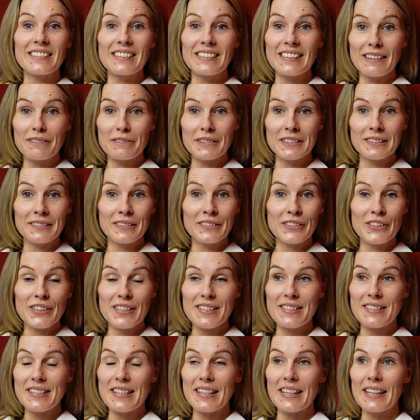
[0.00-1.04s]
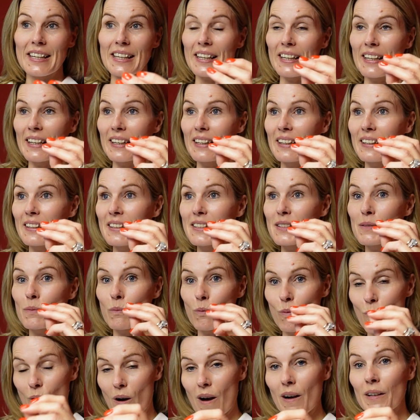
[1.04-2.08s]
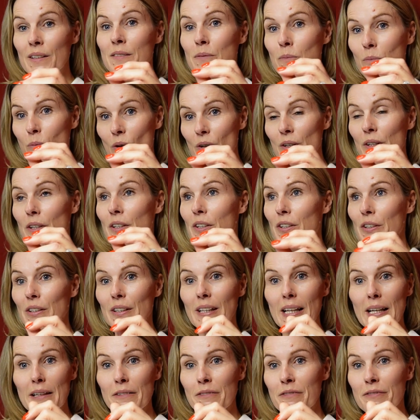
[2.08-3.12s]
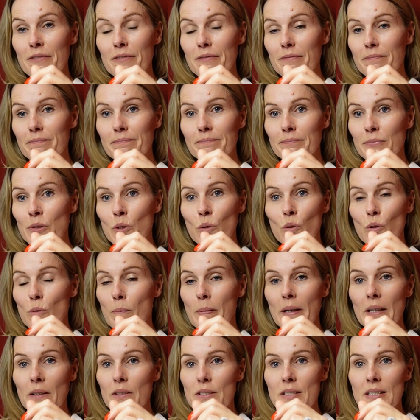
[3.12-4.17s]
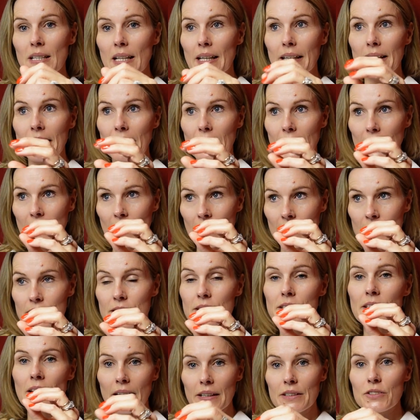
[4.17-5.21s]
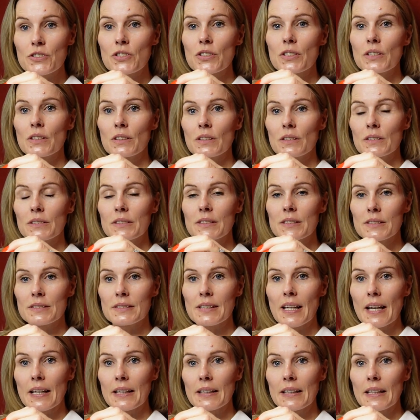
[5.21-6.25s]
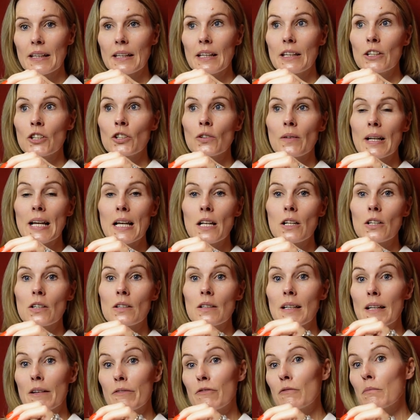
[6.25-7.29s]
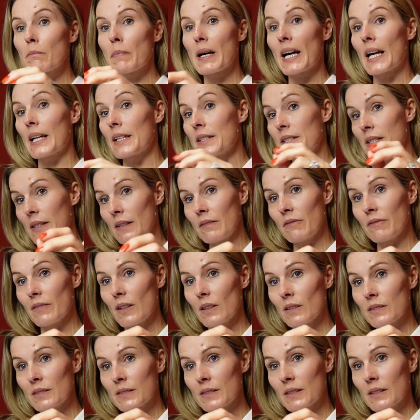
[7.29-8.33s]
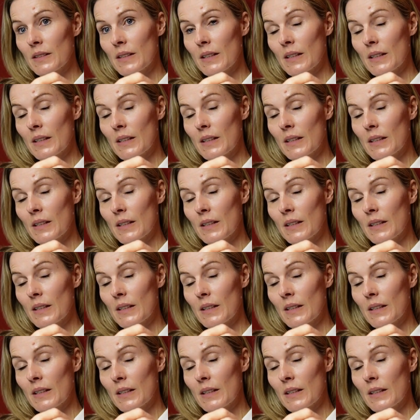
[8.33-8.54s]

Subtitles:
living, Tracy, is one of the good life core pillars, like intentional design. You're either living by default